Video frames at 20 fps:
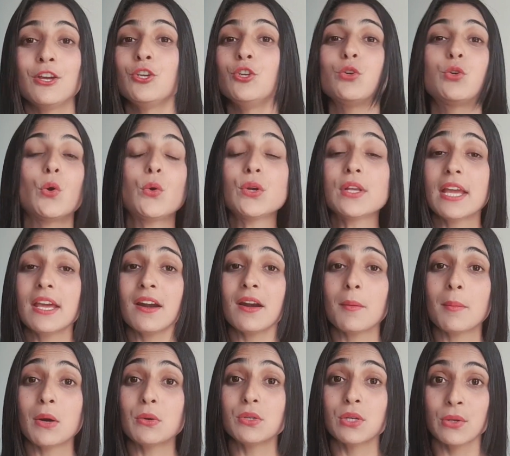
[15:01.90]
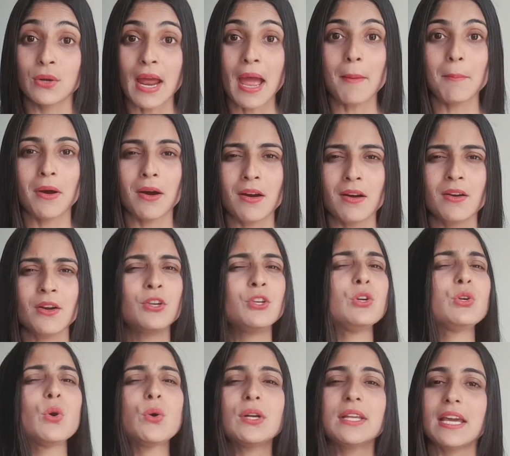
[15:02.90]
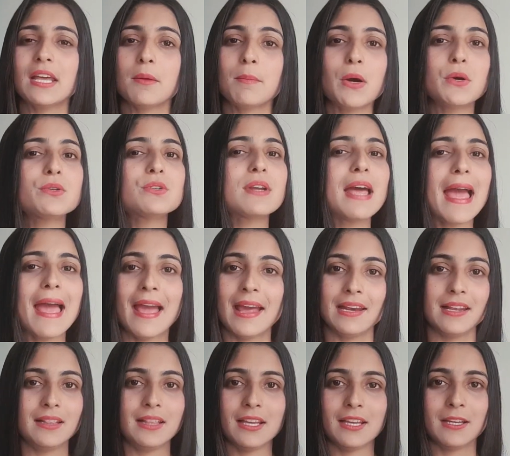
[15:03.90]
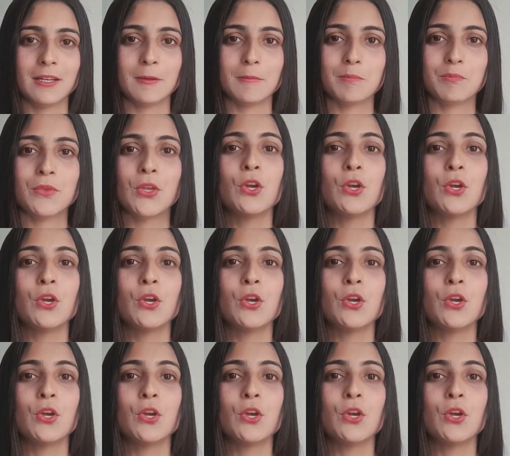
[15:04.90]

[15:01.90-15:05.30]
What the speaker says: you don't care about grammar, you don't care about anything.